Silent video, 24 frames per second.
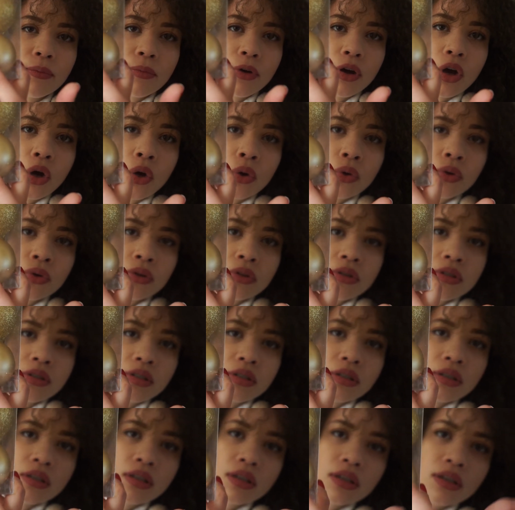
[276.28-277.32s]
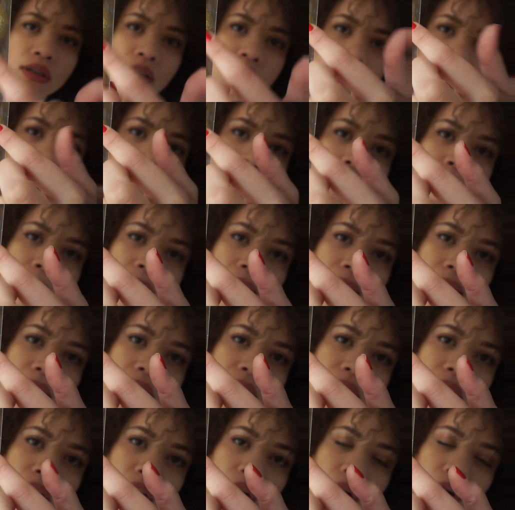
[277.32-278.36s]
gold, some
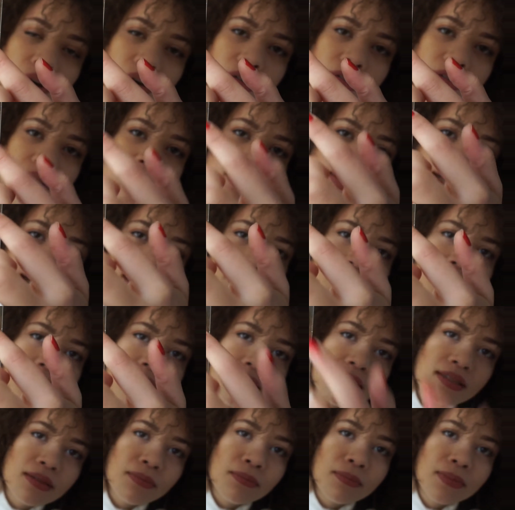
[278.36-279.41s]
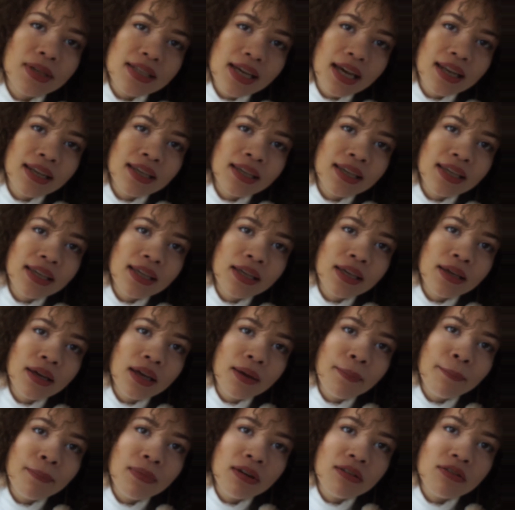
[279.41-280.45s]
glitter gold, and then some metallic-y
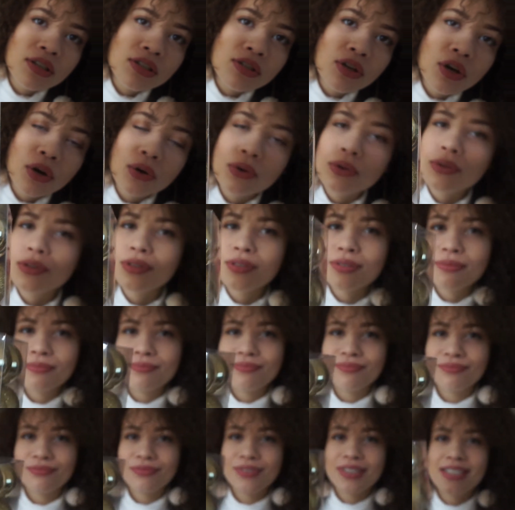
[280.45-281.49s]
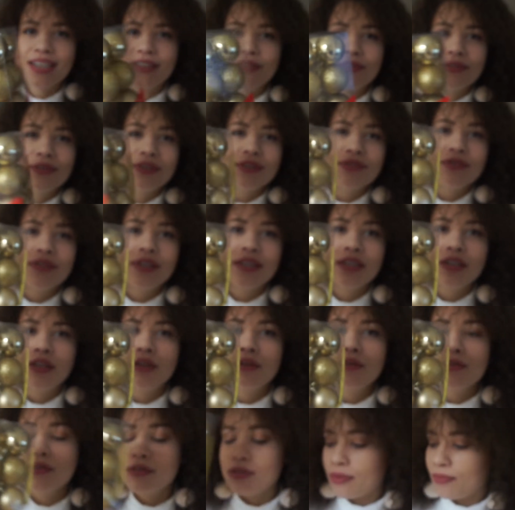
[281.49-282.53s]
mirrored gold, which I thought was really
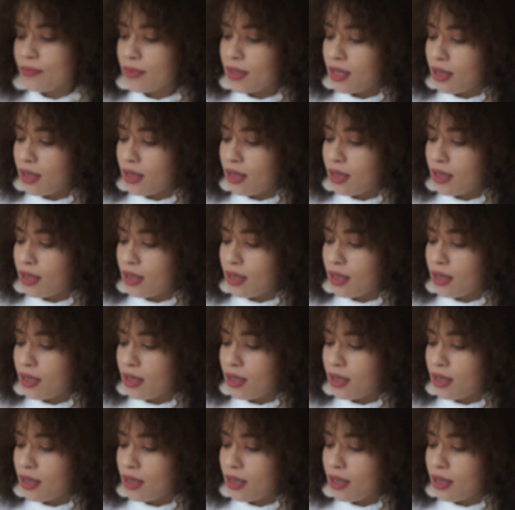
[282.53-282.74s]
cute.